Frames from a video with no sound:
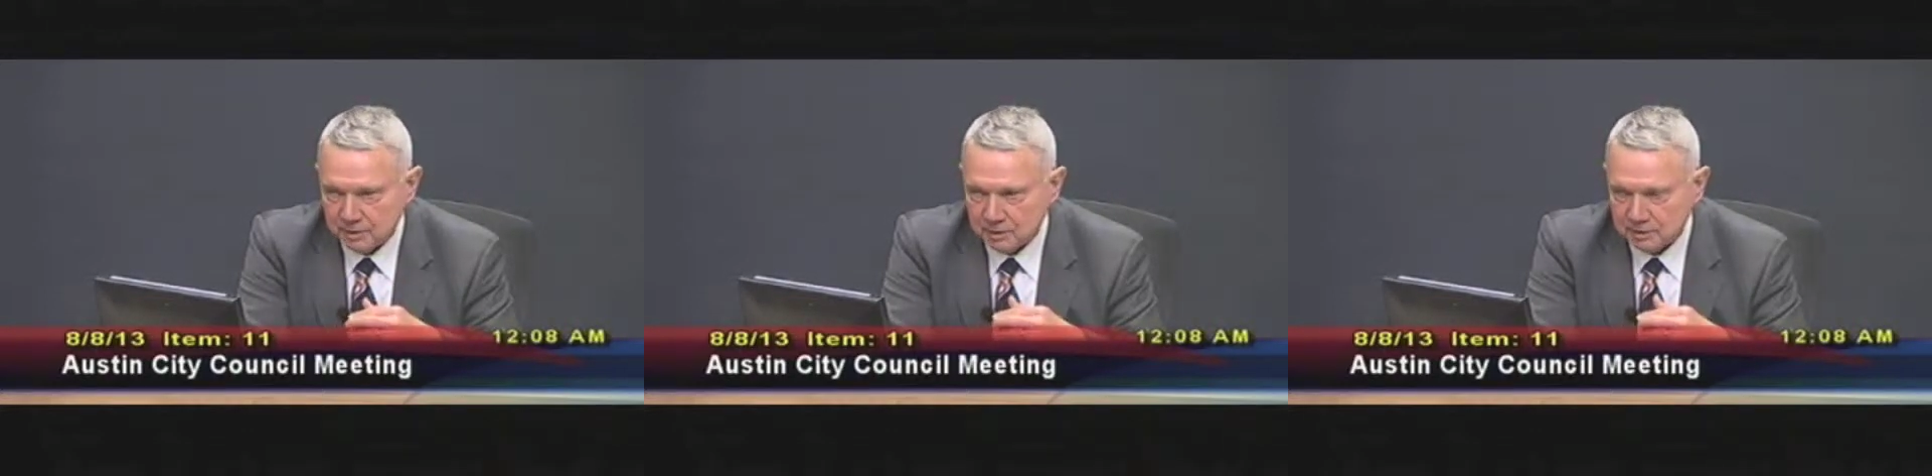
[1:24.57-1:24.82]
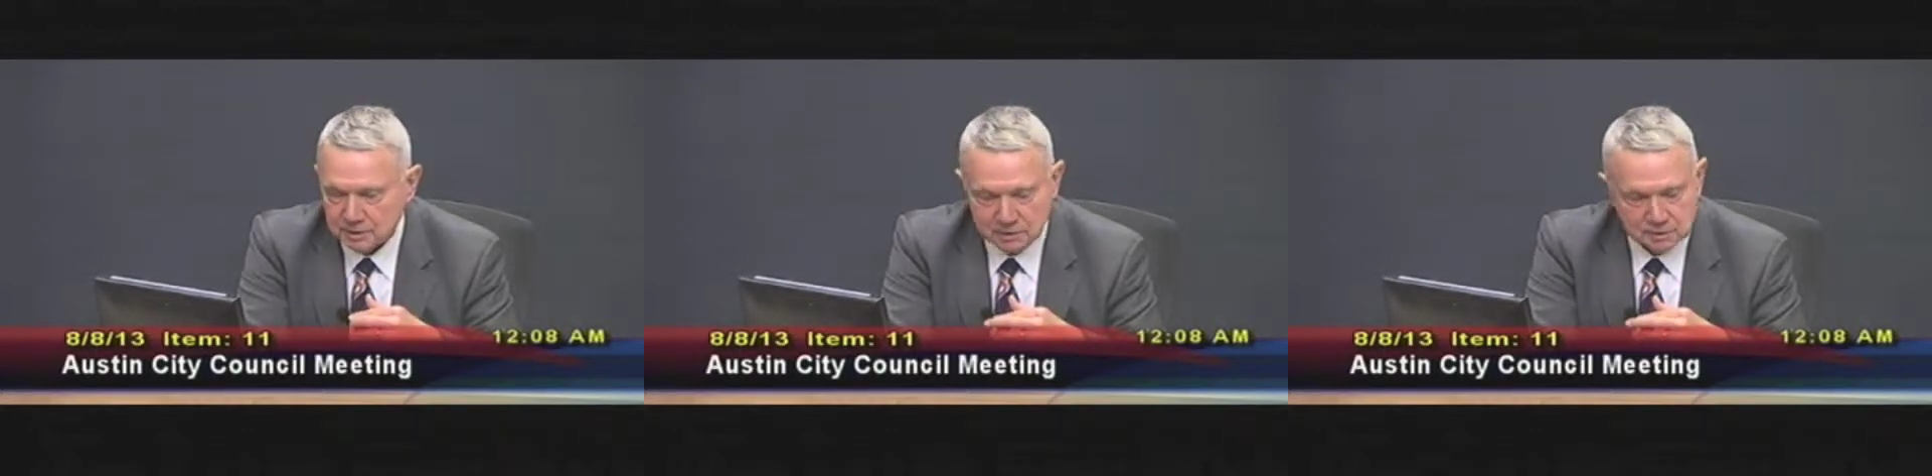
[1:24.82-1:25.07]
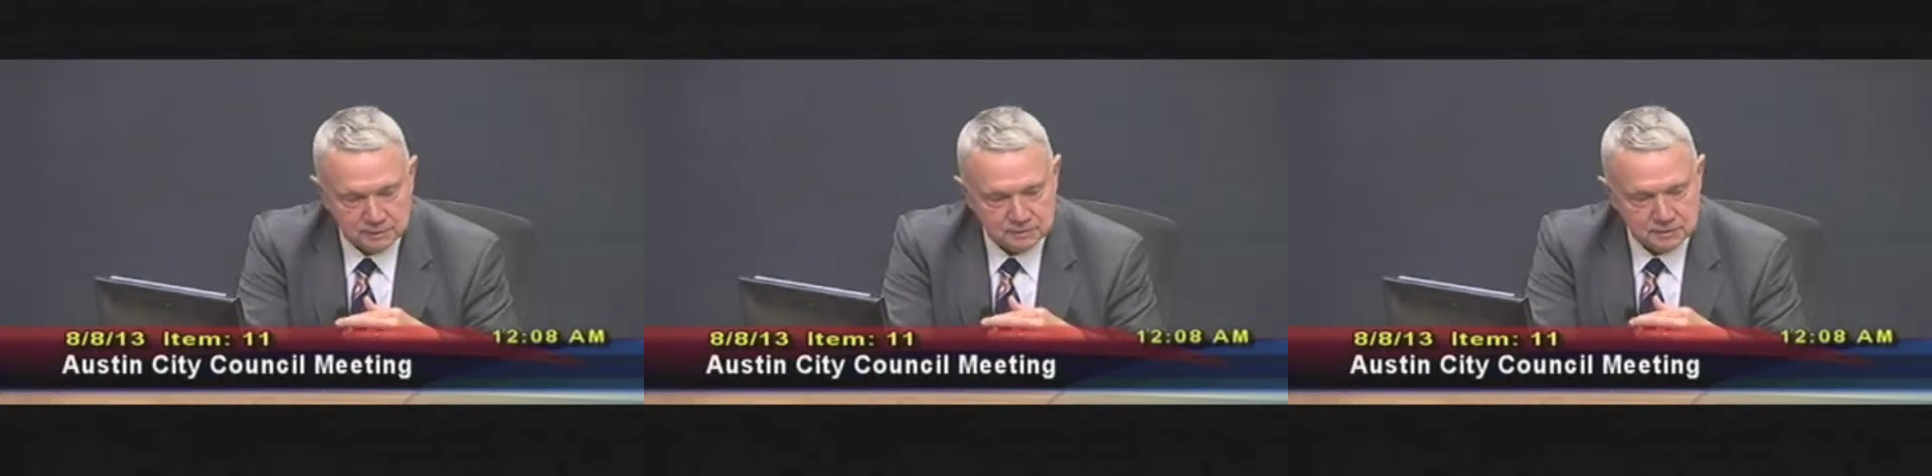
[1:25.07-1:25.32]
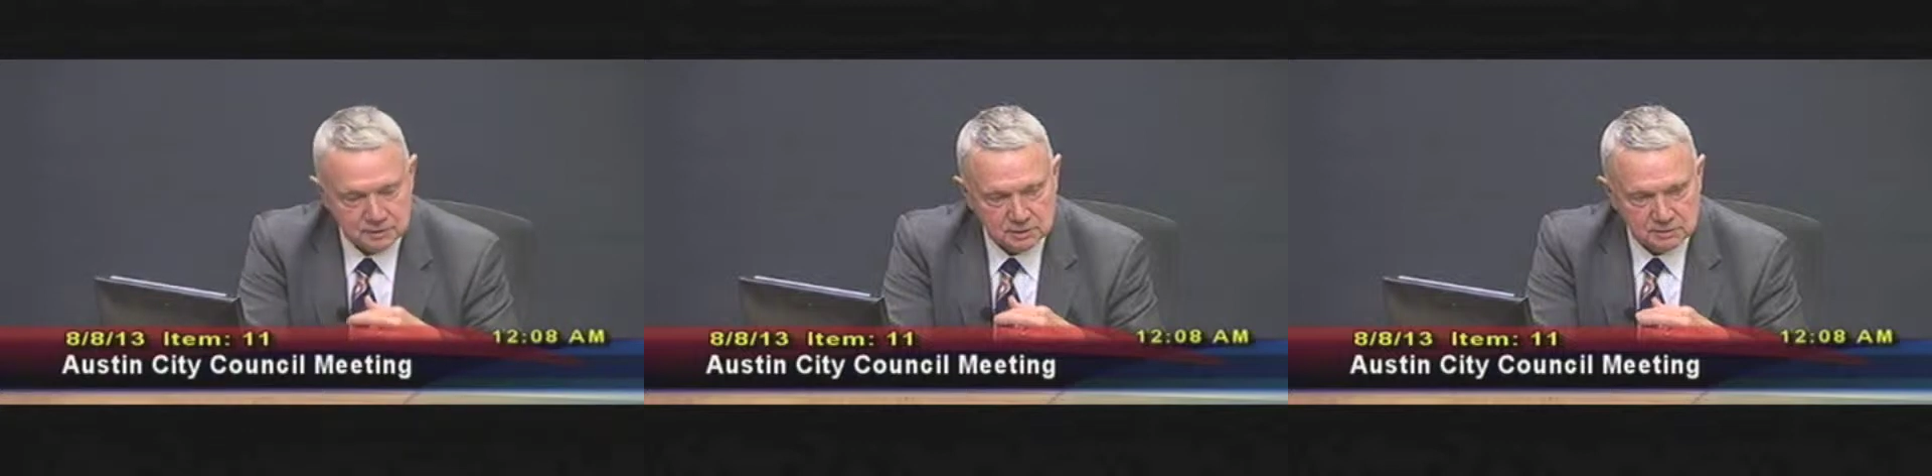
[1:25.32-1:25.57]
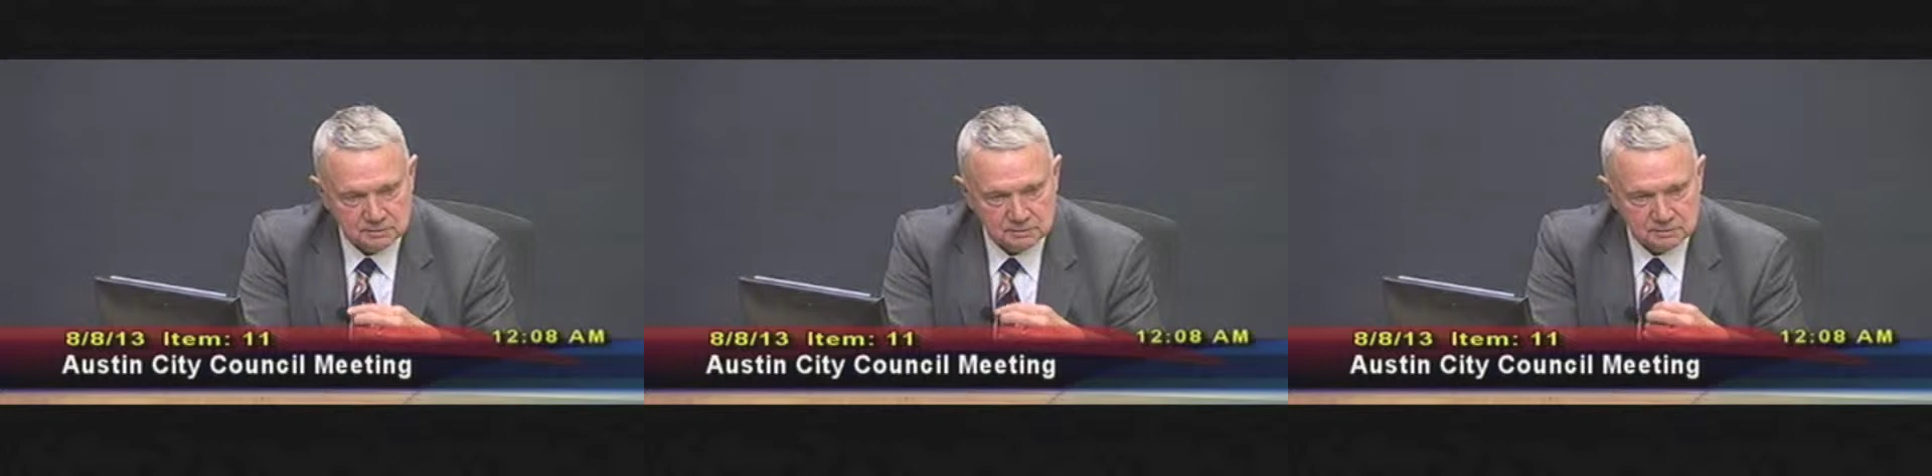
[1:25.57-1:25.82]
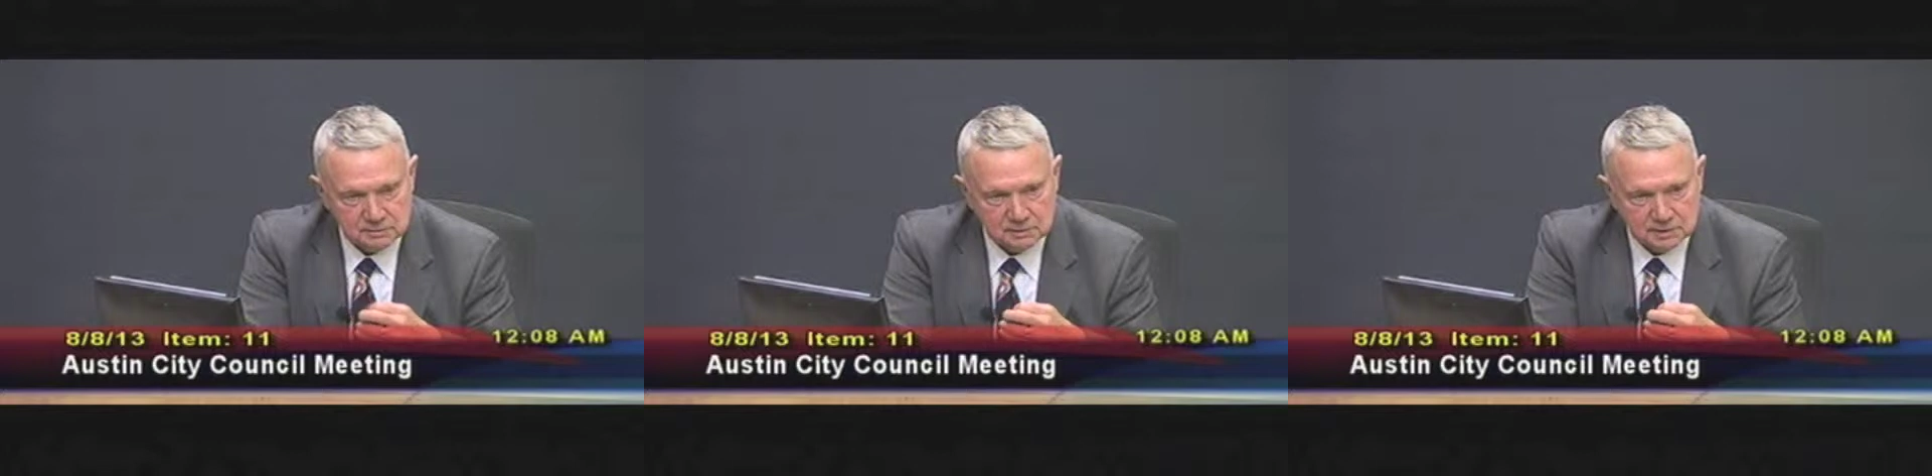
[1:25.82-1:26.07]
alternatives
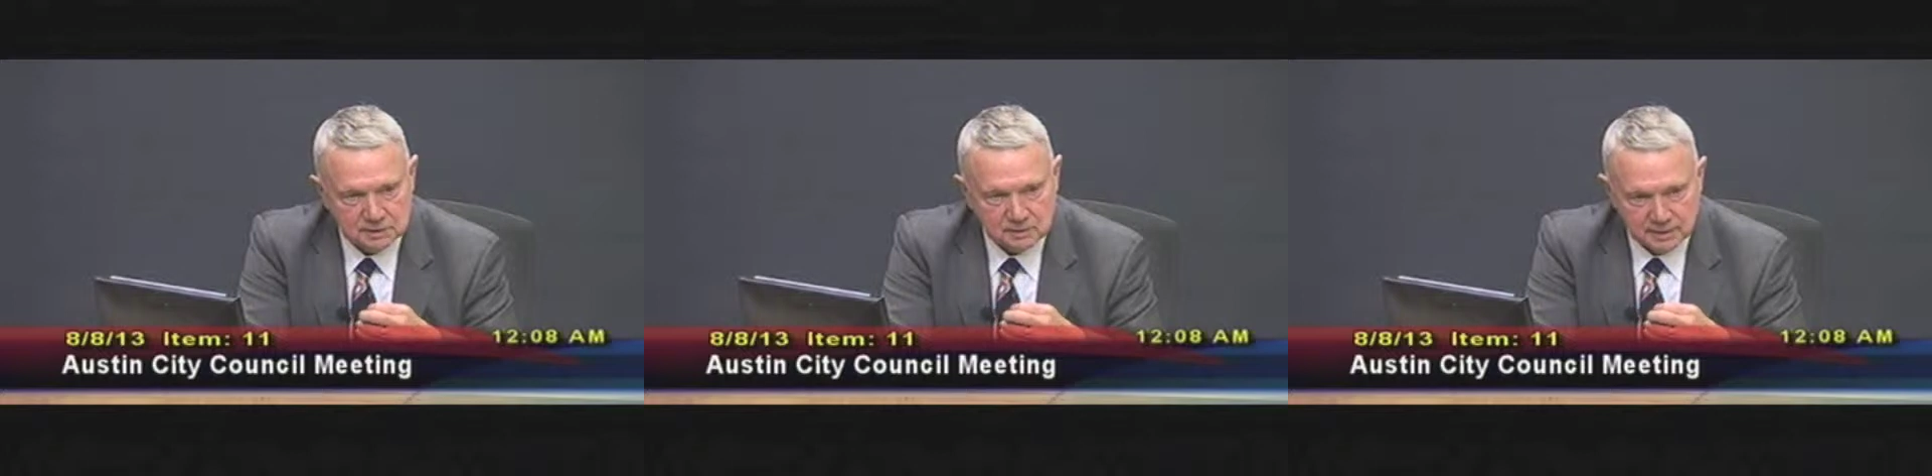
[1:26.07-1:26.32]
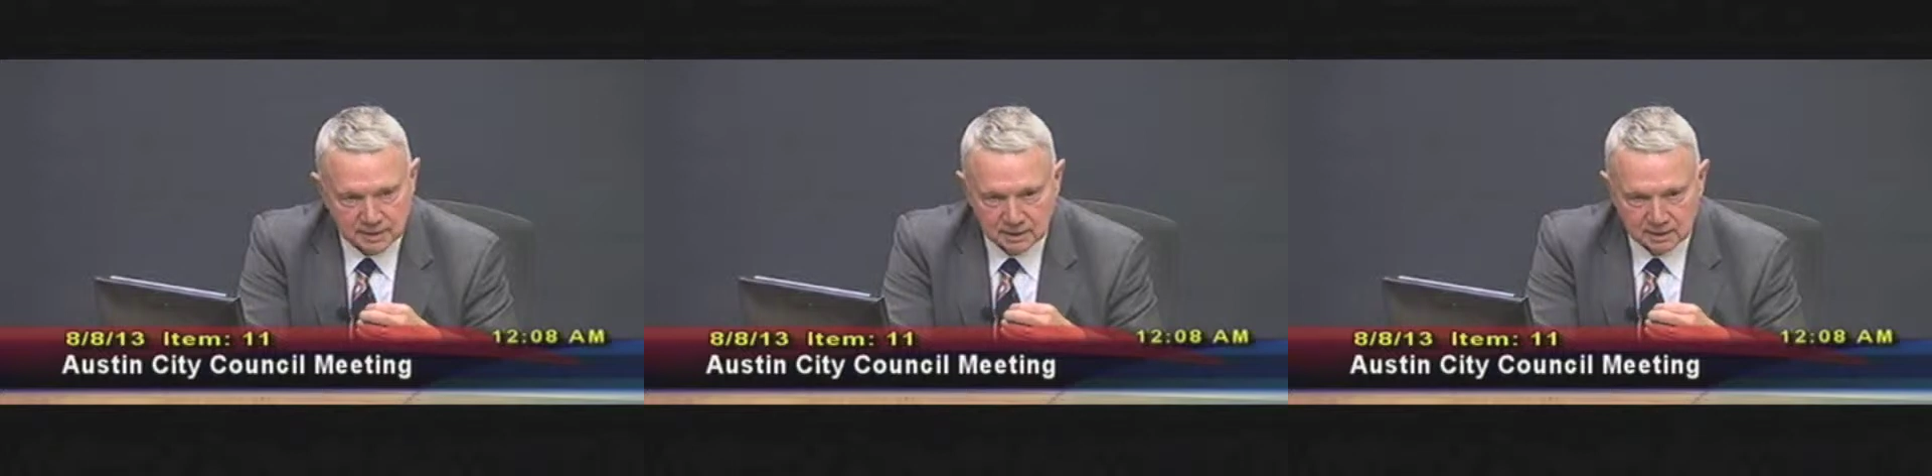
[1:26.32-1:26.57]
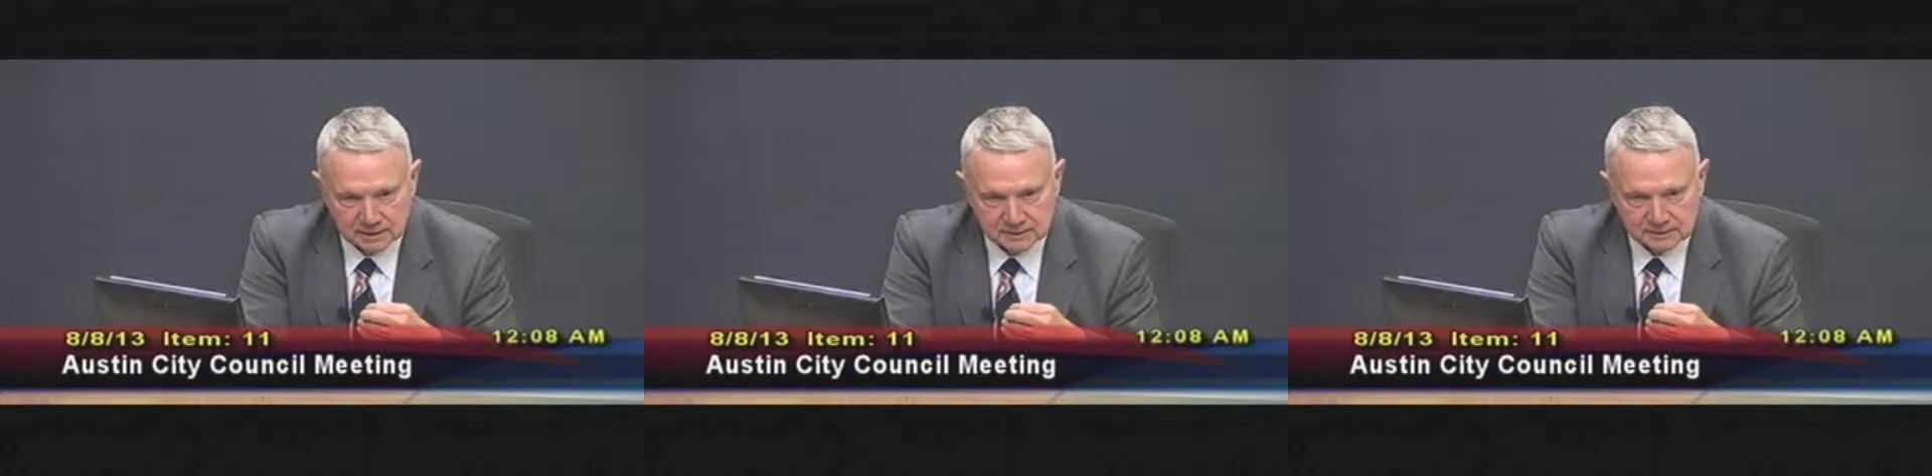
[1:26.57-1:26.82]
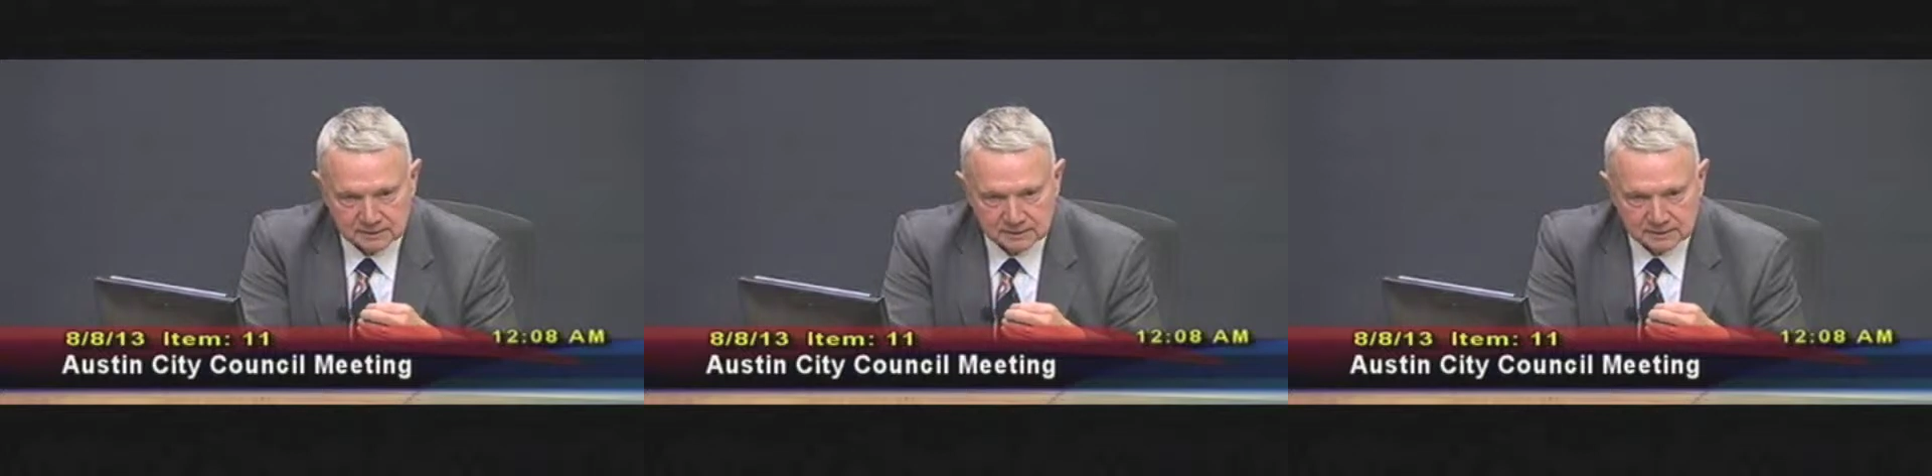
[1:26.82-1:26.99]
that are outlined.